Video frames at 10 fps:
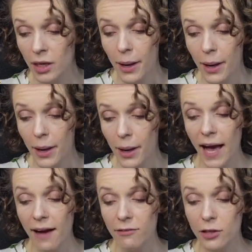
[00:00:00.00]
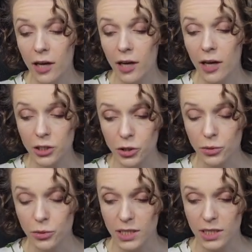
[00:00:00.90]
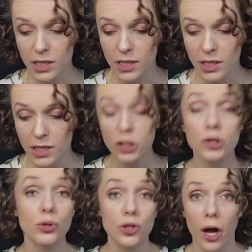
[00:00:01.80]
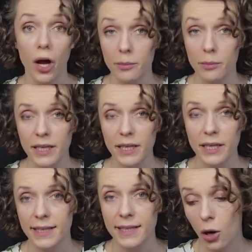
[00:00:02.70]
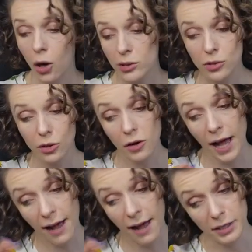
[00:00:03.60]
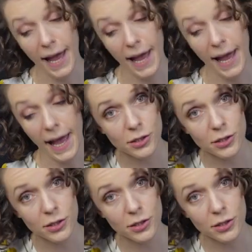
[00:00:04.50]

Well, if you have a lot of issues in the issues not completed that also have been added,